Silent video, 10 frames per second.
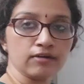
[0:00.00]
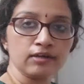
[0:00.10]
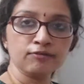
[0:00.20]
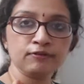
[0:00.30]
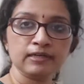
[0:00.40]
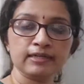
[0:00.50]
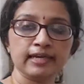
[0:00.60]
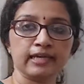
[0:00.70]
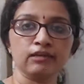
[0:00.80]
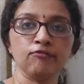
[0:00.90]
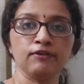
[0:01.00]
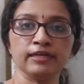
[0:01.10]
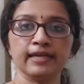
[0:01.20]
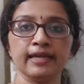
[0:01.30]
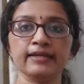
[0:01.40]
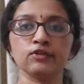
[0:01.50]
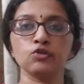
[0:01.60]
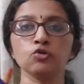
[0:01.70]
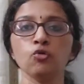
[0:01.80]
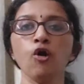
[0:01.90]
if we
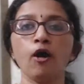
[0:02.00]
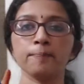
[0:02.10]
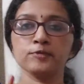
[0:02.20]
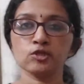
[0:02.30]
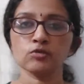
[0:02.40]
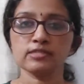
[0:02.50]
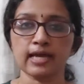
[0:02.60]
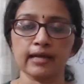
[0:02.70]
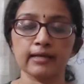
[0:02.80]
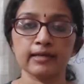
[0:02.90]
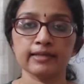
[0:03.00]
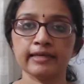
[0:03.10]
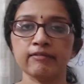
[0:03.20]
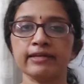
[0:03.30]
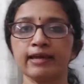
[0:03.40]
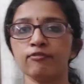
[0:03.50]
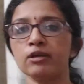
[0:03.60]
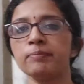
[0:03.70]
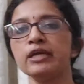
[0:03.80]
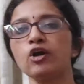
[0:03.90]
take two obtuse angle, they will
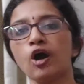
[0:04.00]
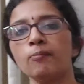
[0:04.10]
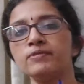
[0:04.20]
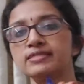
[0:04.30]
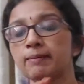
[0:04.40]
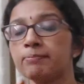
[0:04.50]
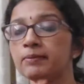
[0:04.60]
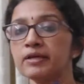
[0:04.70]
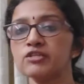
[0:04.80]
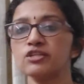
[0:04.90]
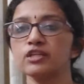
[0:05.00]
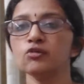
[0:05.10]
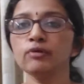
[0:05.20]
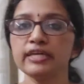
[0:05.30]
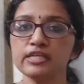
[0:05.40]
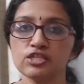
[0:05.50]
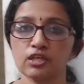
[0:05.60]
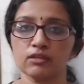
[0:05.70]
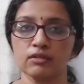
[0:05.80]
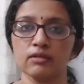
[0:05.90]
never be supplementary to each
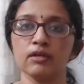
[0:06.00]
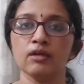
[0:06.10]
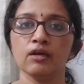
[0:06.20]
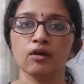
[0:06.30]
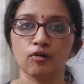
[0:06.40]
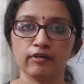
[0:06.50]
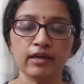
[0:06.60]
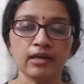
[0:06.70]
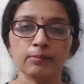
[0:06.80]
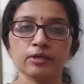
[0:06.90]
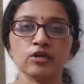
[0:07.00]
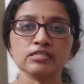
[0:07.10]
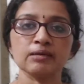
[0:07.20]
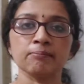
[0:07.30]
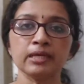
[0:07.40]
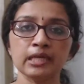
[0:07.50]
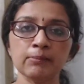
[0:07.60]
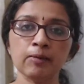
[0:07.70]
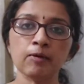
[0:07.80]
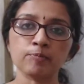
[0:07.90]
other. Okay, because the
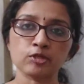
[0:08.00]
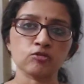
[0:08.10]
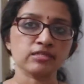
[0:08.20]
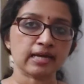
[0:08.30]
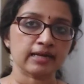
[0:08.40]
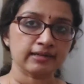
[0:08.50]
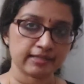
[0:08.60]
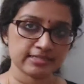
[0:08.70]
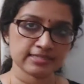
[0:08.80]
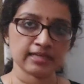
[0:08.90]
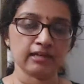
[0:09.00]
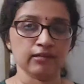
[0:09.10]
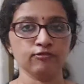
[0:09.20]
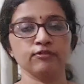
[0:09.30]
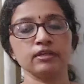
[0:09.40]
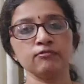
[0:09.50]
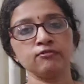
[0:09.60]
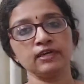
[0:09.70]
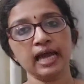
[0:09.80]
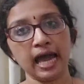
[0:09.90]
minimum obtuse angle itself,
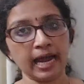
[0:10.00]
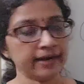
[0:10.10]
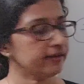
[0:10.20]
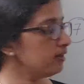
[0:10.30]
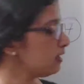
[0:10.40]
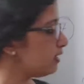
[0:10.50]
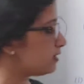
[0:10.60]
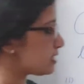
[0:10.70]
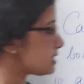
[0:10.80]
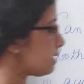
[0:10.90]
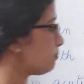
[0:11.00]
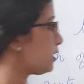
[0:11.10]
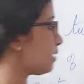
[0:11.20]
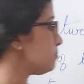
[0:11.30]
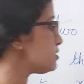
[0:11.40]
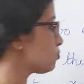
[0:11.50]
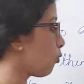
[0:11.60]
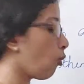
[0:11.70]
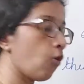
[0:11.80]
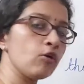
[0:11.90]
if we add, the sum comes
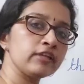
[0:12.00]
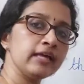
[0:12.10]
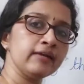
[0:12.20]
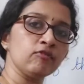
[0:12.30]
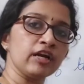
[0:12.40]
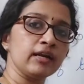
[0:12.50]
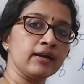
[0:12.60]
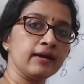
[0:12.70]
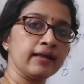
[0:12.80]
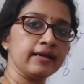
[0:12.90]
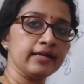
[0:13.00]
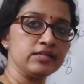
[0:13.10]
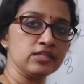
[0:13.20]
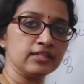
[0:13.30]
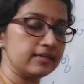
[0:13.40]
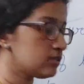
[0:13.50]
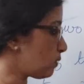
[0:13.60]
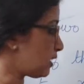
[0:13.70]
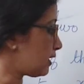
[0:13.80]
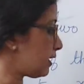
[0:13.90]
more than 180, that
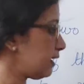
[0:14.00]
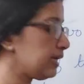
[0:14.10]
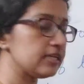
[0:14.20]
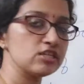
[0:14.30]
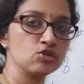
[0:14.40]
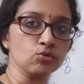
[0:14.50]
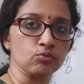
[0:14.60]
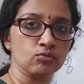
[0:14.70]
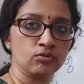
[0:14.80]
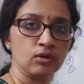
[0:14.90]
is 182.